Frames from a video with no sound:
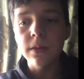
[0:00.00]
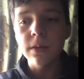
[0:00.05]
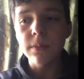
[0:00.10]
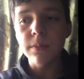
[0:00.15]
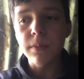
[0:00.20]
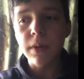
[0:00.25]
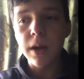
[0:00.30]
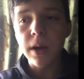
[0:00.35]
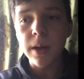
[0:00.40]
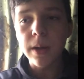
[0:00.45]

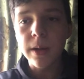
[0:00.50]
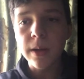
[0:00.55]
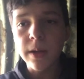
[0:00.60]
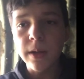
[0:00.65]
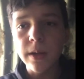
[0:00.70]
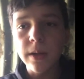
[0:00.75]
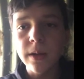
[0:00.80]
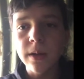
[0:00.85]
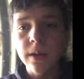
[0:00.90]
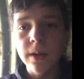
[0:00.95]

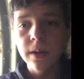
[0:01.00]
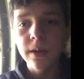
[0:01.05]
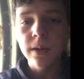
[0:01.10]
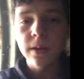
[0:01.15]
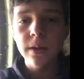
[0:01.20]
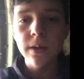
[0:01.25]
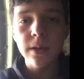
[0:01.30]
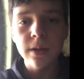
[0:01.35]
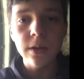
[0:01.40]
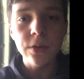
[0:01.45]
my
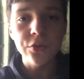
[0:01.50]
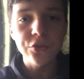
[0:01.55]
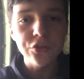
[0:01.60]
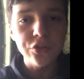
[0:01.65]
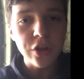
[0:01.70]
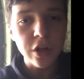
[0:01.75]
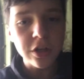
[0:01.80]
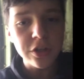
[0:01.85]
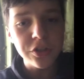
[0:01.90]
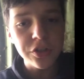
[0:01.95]

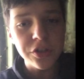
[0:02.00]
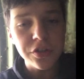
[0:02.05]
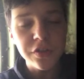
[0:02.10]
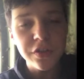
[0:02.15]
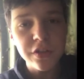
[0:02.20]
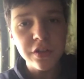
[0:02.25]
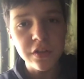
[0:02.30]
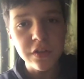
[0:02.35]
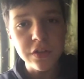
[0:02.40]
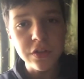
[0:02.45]

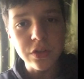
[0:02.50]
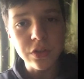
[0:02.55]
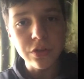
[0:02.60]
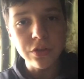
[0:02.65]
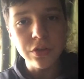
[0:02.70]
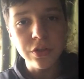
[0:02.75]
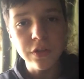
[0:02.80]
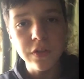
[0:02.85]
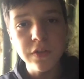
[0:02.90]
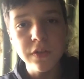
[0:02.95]
introductions to the
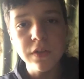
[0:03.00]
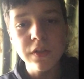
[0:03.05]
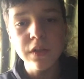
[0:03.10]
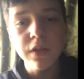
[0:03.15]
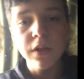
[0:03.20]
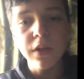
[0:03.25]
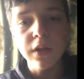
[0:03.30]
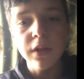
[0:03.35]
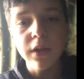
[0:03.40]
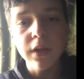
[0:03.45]
searches
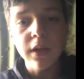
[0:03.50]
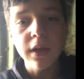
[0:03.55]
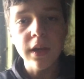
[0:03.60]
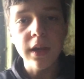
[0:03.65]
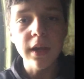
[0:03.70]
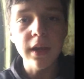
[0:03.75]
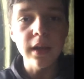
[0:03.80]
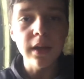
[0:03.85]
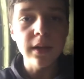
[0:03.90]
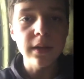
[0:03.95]

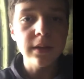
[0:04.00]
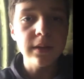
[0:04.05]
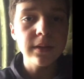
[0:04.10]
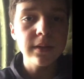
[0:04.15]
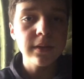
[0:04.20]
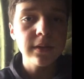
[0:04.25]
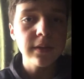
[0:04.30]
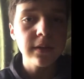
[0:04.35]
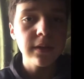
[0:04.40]
and